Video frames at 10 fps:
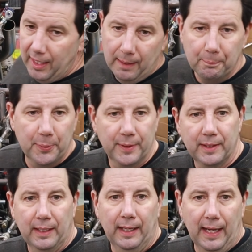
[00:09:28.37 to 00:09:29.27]
up
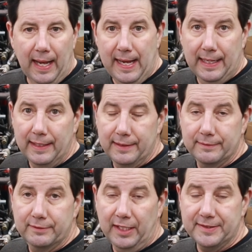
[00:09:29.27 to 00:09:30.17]

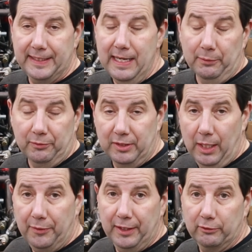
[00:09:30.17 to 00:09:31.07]
and test it out, see
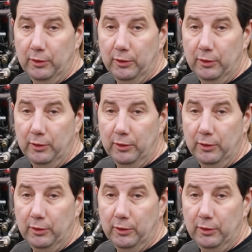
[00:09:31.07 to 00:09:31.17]
how things